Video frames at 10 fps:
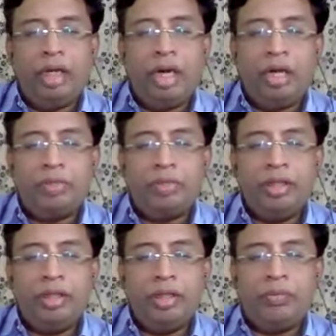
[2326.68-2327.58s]

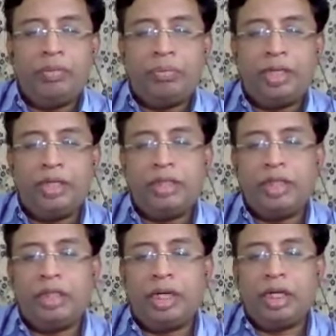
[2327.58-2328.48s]
adoption of the best
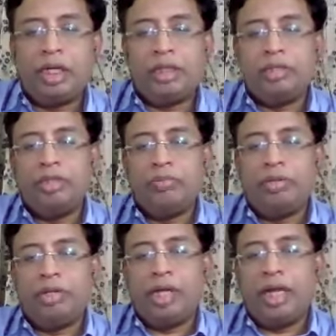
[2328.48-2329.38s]
in-class technology
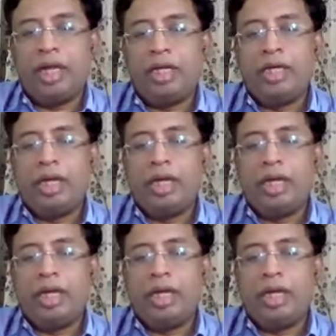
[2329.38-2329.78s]
for AI,